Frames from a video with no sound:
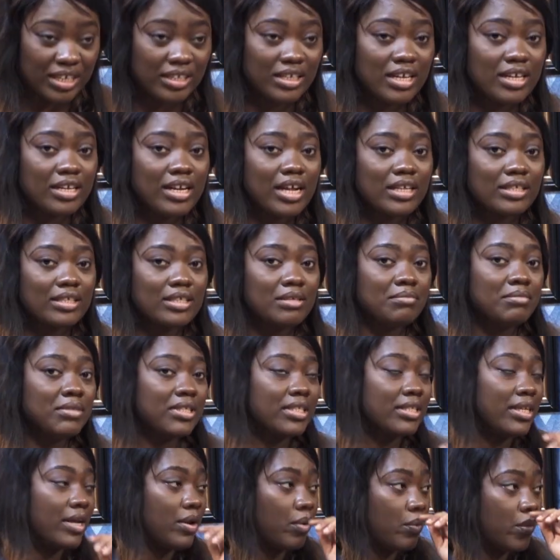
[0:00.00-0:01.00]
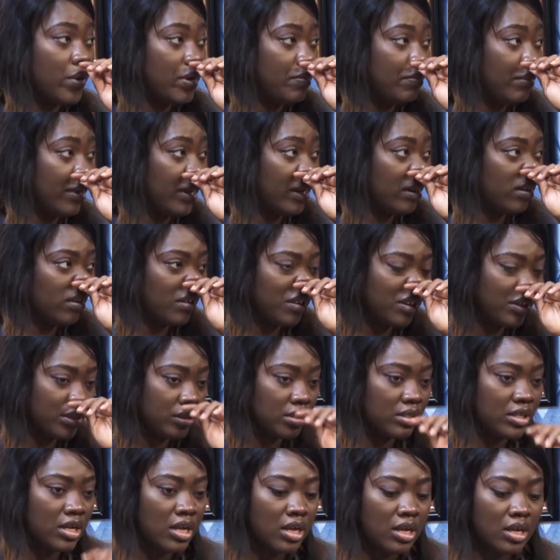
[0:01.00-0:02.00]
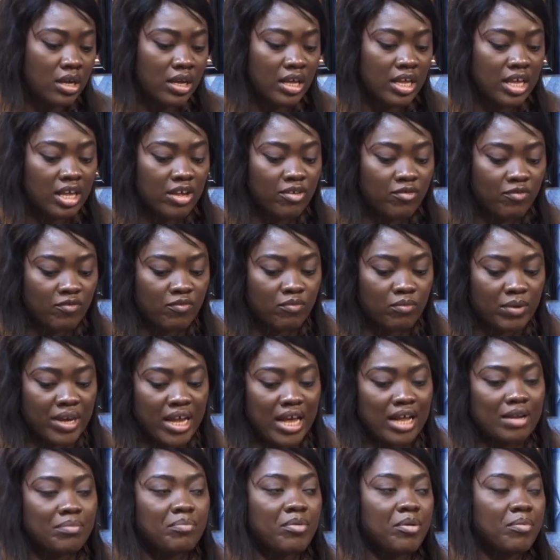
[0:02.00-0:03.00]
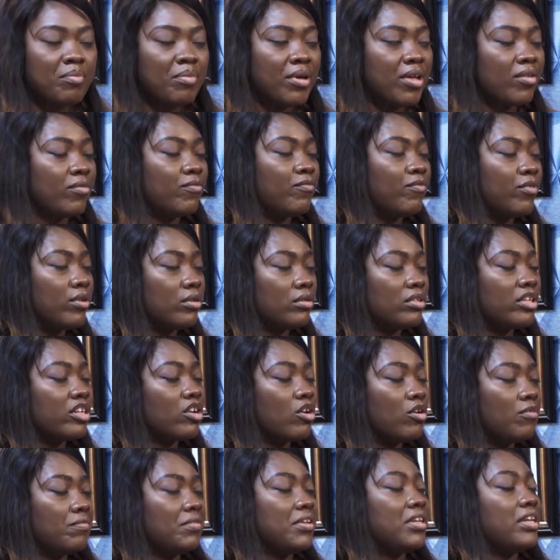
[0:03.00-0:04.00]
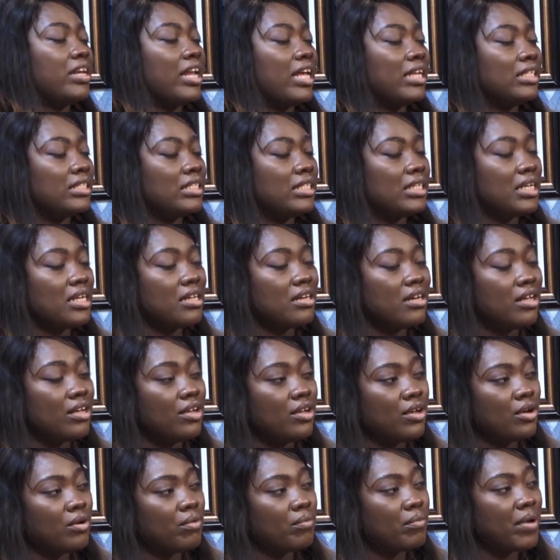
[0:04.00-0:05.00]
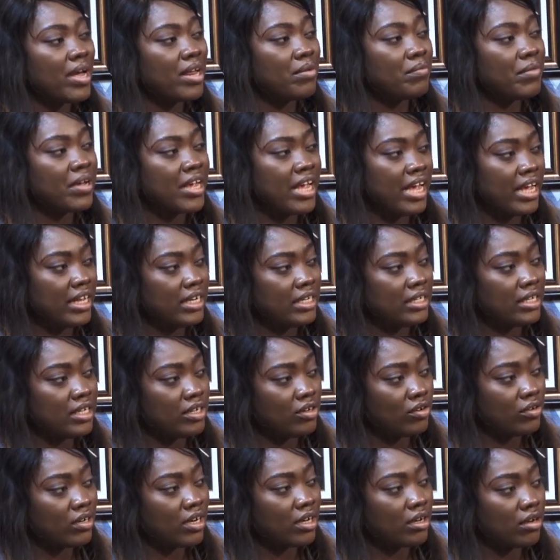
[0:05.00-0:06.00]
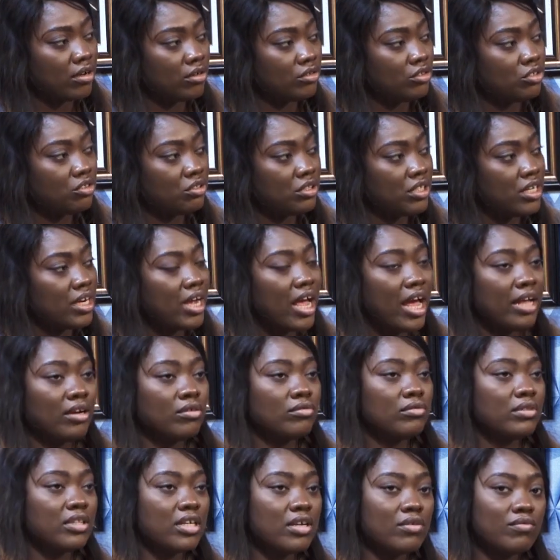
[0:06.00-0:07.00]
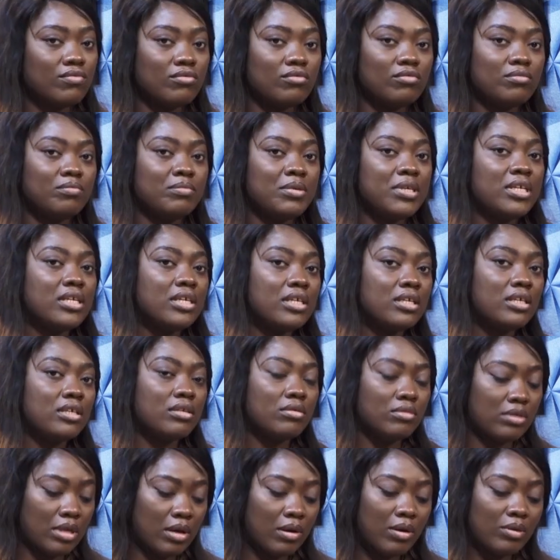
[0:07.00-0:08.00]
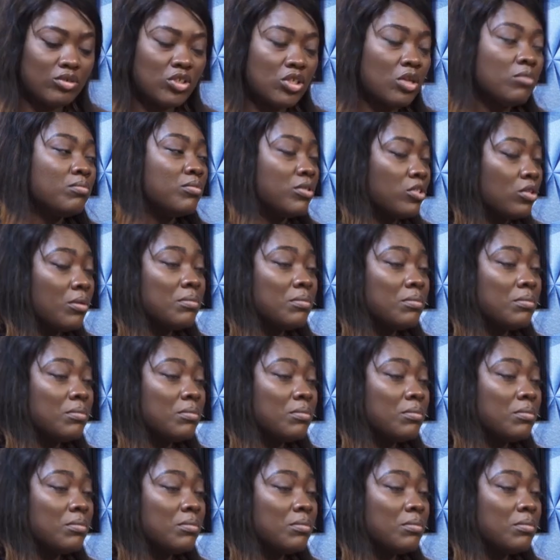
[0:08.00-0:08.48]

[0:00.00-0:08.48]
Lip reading: I think that's the mistake we made, because if we had prepared for COVID-19 when we had it in other country, I don't think we'll be some